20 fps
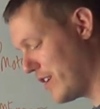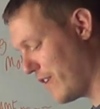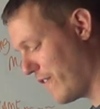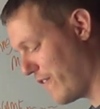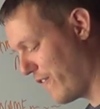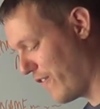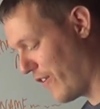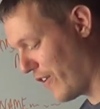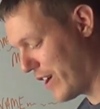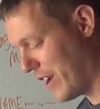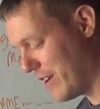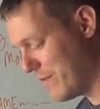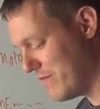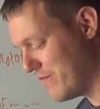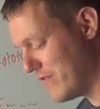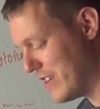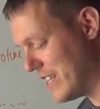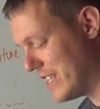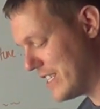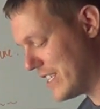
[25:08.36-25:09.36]
it, you fucking
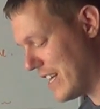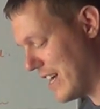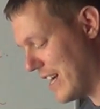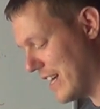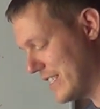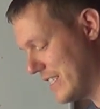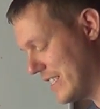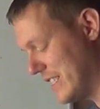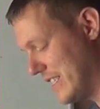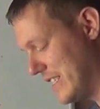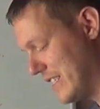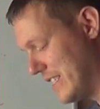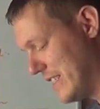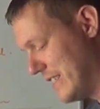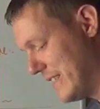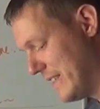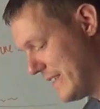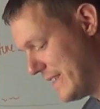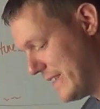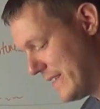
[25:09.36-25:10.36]
retard.
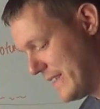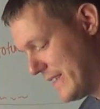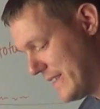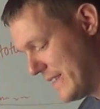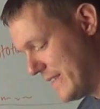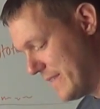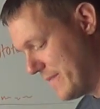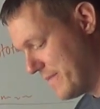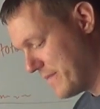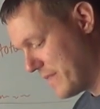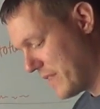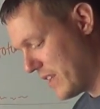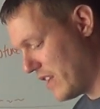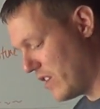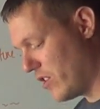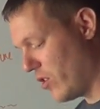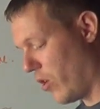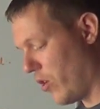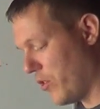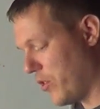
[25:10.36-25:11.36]

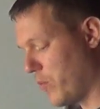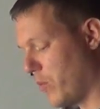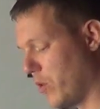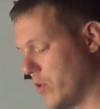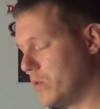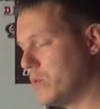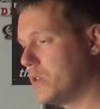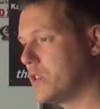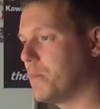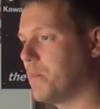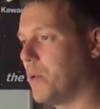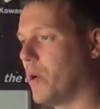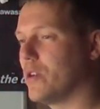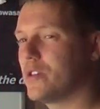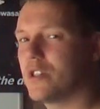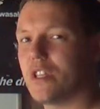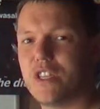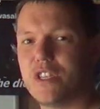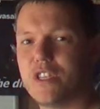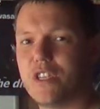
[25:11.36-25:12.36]
You're the one who's
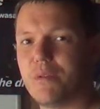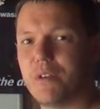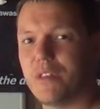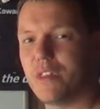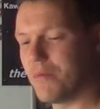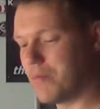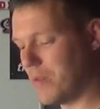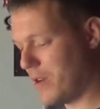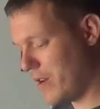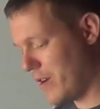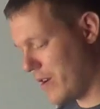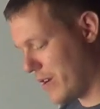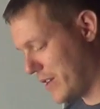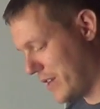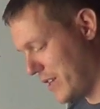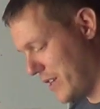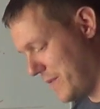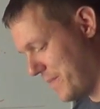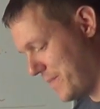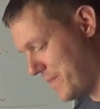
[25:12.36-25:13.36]
supposedly doing the
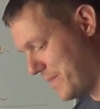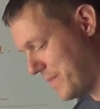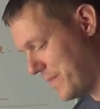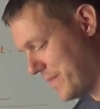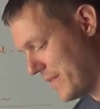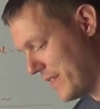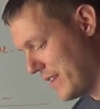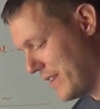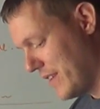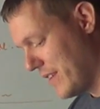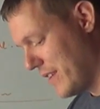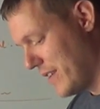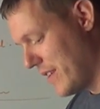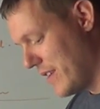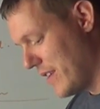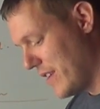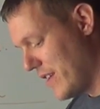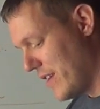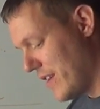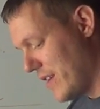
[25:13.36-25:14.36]
work.
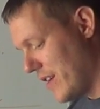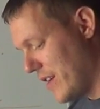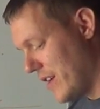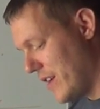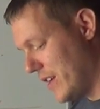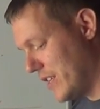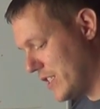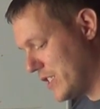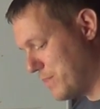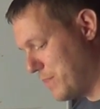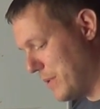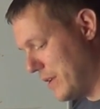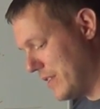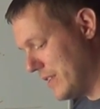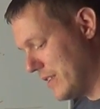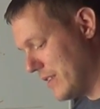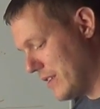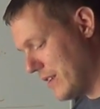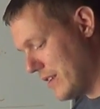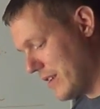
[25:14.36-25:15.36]
It's
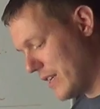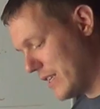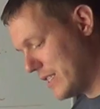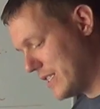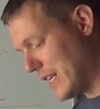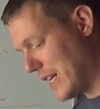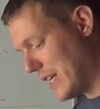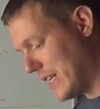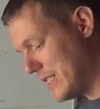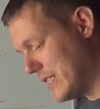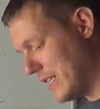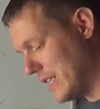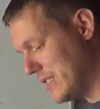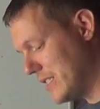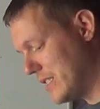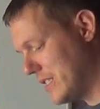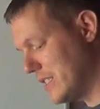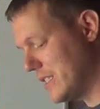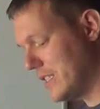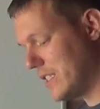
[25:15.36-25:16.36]
been exactly 10
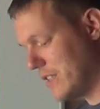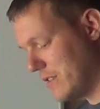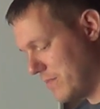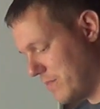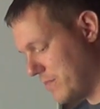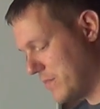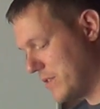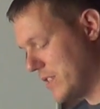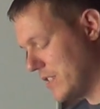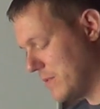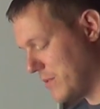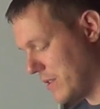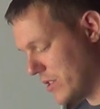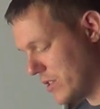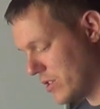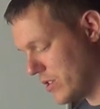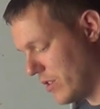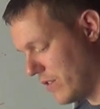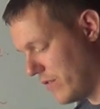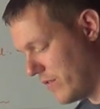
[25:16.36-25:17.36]
years since, since my
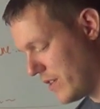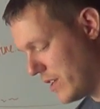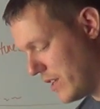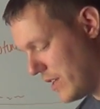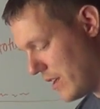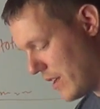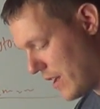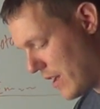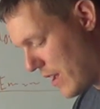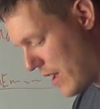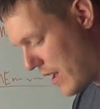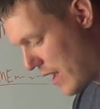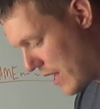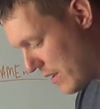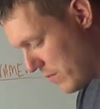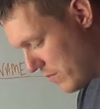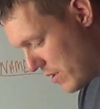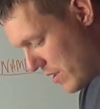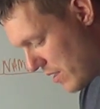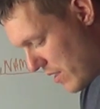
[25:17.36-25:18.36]
discovery,
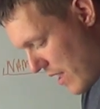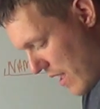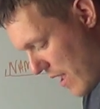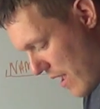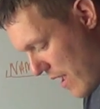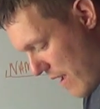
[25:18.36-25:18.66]
and with